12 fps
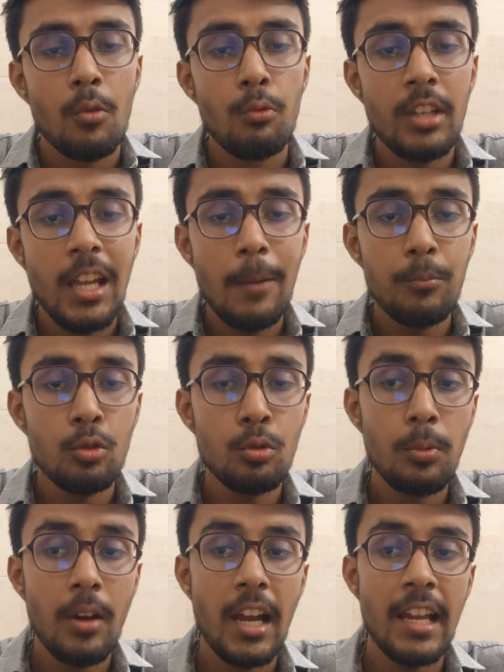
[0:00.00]
we have
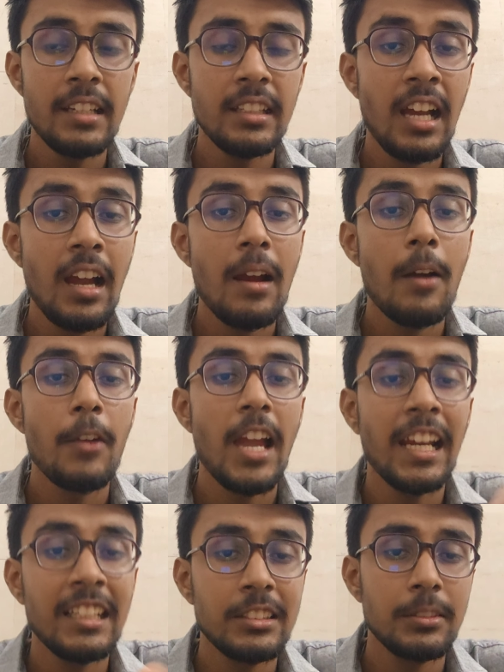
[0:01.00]
to find the
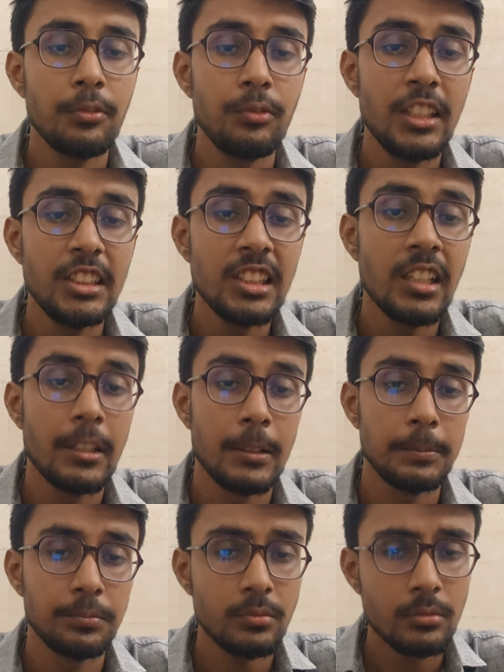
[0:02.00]
feature.